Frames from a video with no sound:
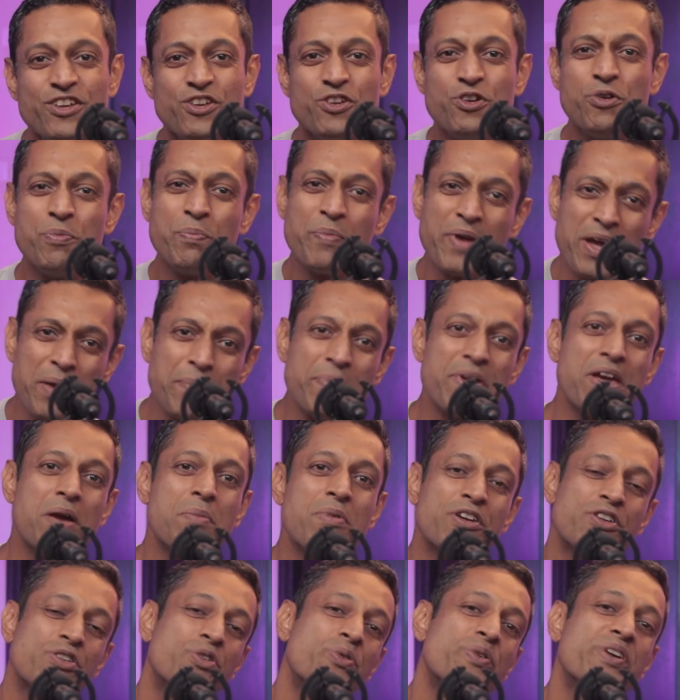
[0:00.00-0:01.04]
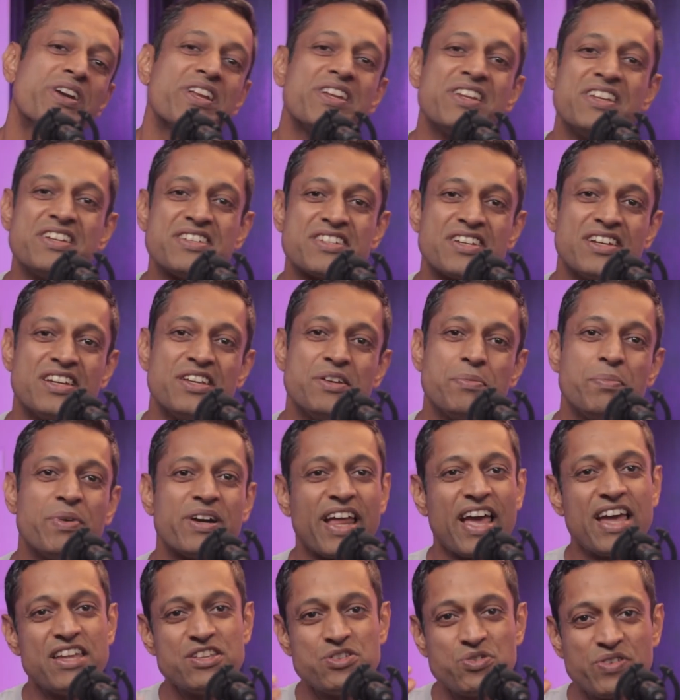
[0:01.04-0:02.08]
You may be able to do it initially, but
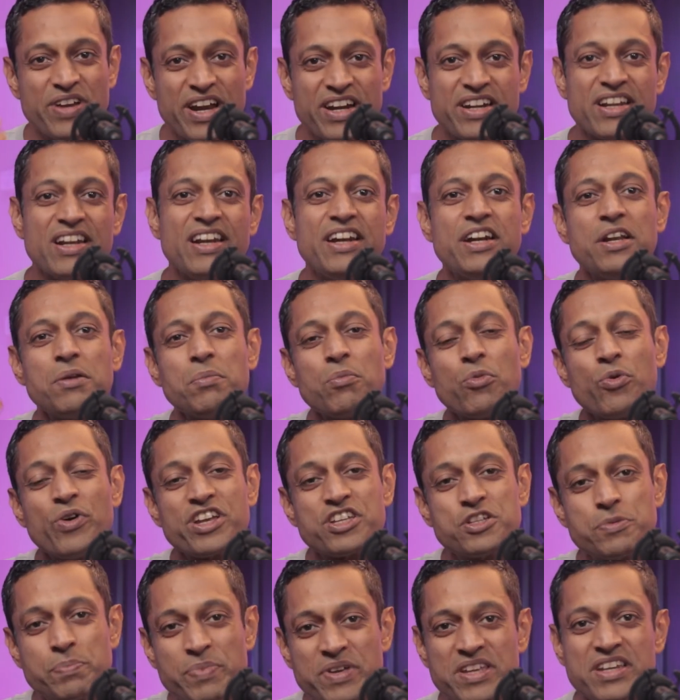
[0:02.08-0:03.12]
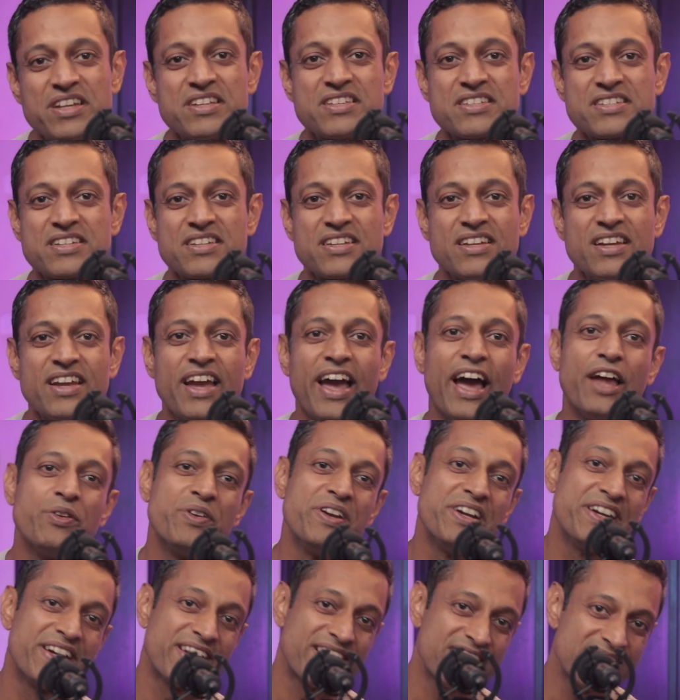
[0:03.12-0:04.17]
as you get a little more experienced and your
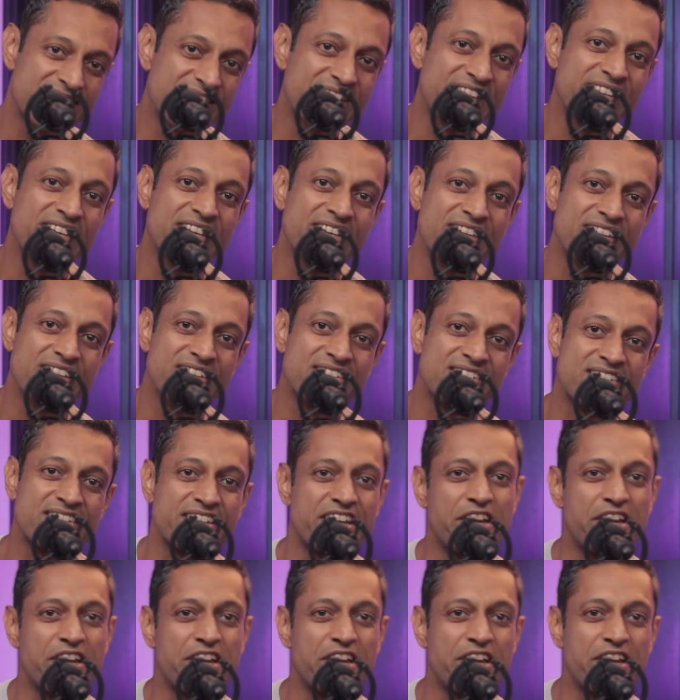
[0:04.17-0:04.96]
intensity increases,